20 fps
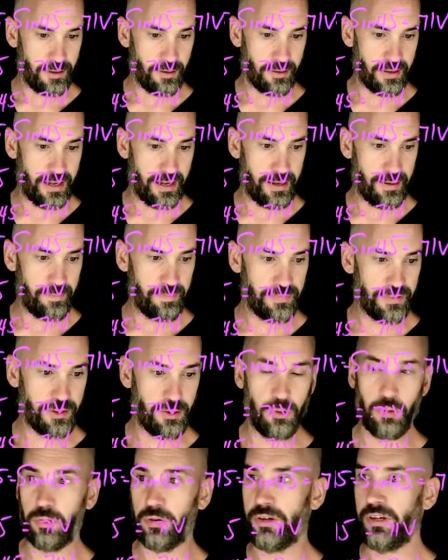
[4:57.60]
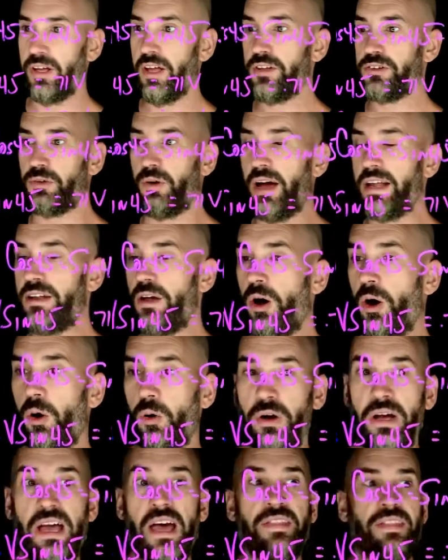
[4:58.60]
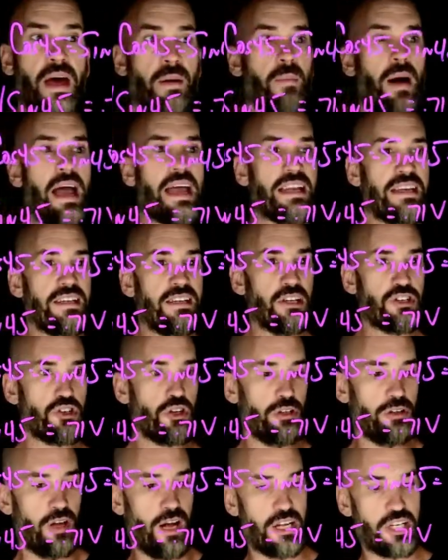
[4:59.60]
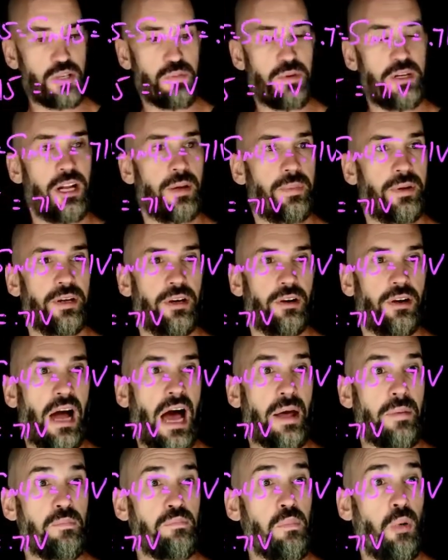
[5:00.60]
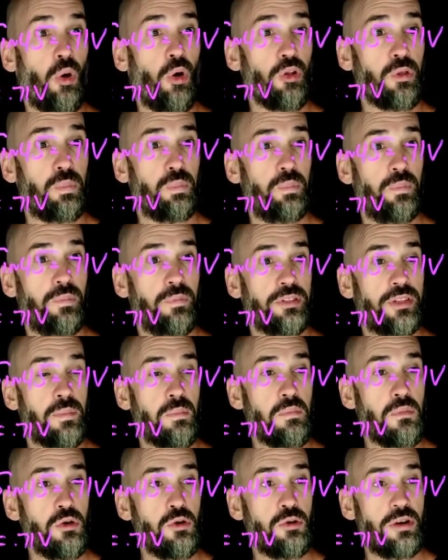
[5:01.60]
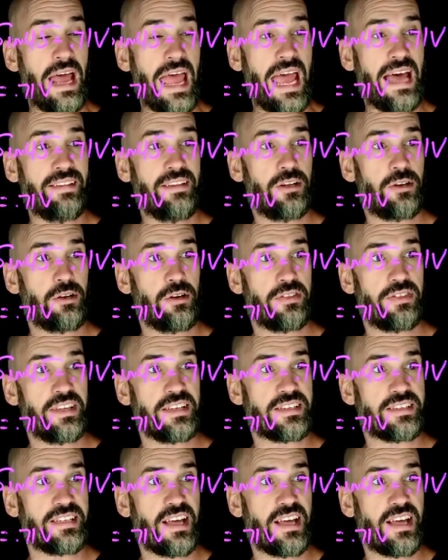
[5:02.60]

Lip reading: okay? Cool. So I know that my initial launch speed up here on both the moon and the Earth is